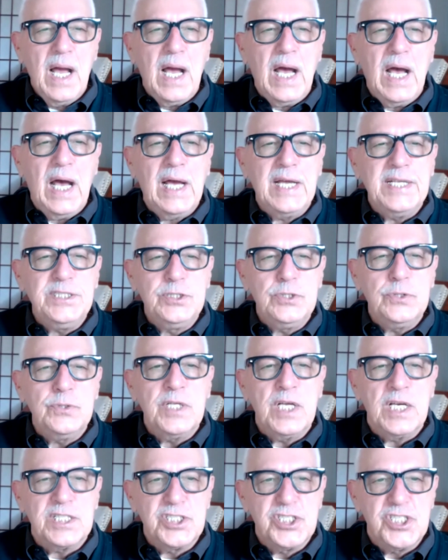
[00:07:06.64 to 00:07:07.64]
I do
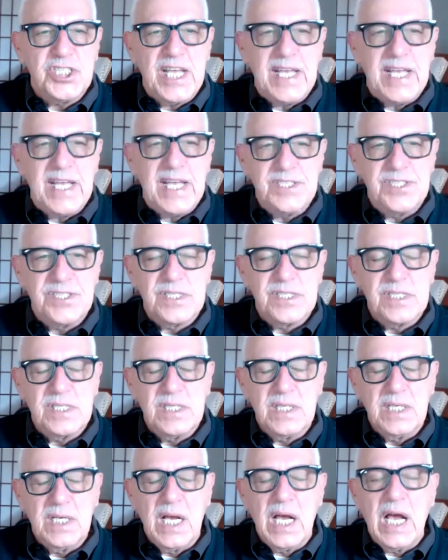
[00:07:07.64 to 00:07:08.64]
not chase.
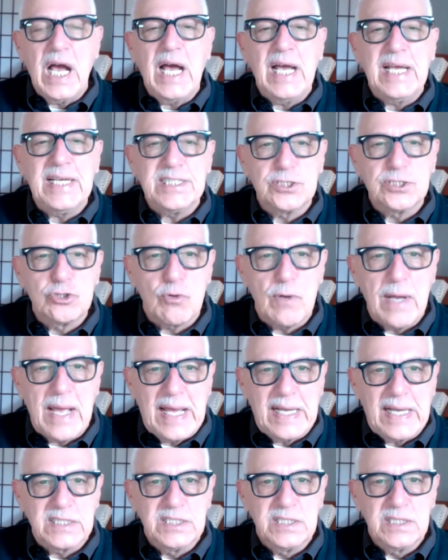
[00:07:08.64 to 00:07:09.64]
I
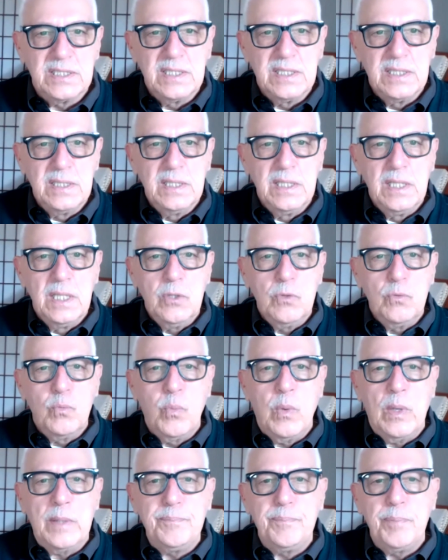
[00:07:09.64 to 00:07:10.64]
attract.
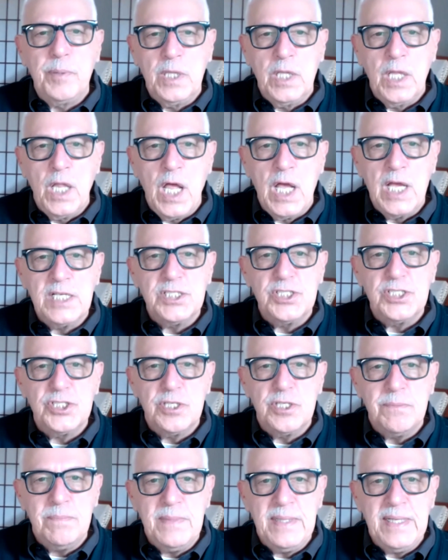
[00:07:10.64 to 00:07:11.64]
What belongs to
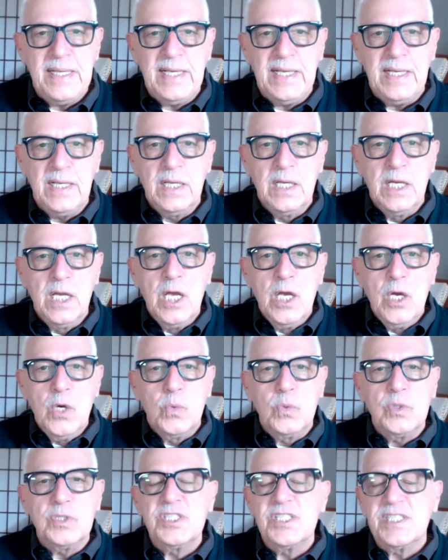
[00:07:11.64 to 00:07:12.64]
me
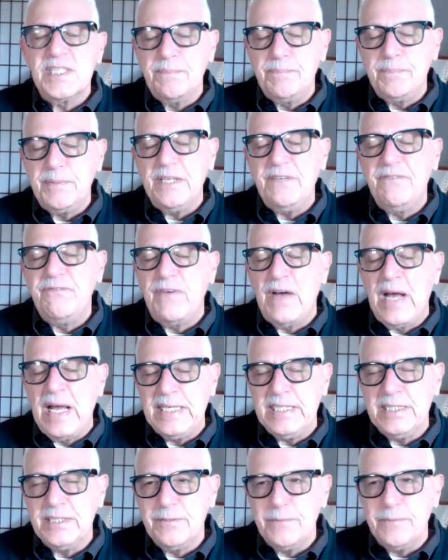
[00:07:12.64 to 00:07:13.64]
will simply
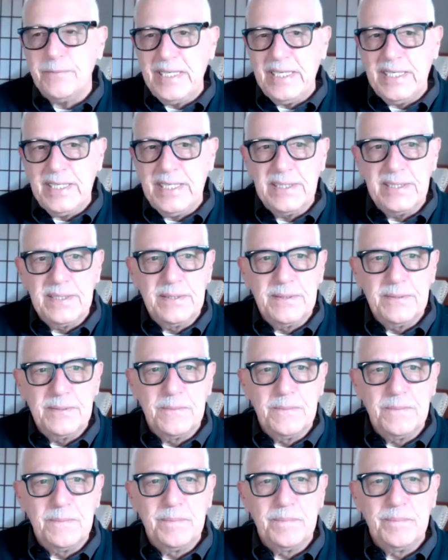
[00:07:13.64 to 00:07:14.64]
find me.
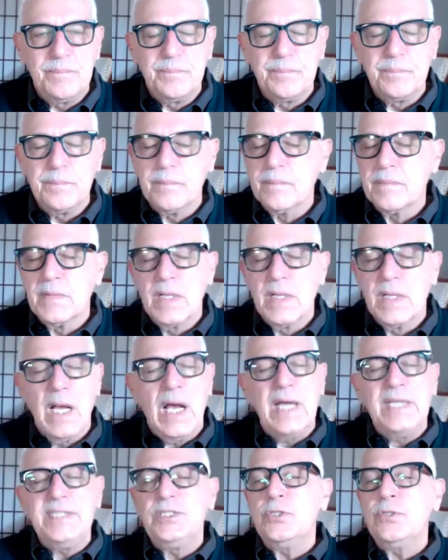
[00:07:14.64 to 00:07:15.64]

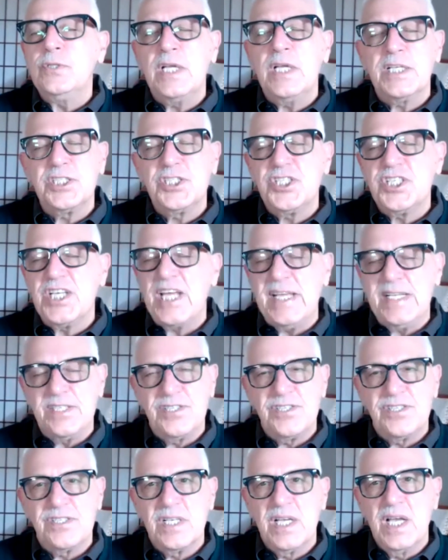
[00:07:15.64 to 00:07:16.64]
I do not
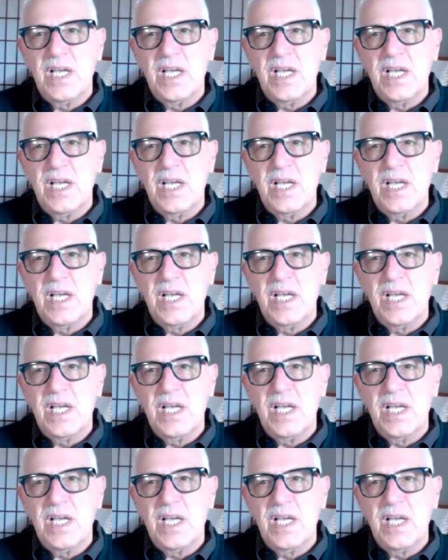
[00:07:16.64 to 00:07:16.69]
chase.